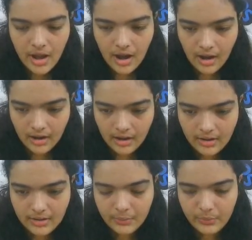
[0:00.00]

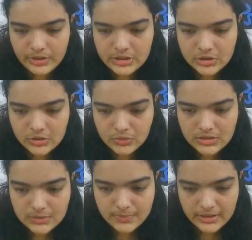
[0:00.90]
We'll just use
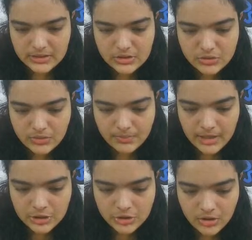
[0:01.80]
these buttons to
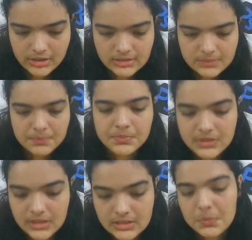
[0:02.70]
make sure this
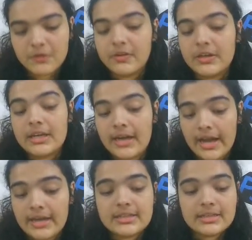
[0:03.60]
is perfectly
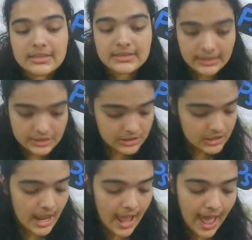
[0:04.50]
aligned in the center.
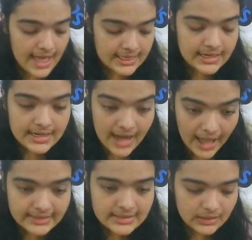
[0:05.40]
And the
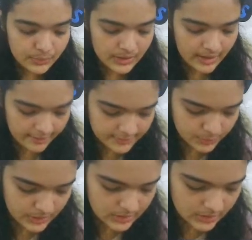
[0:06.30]
last thing we're left
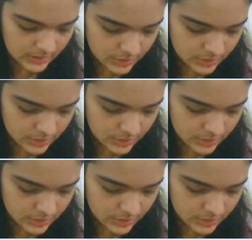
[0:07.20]
with to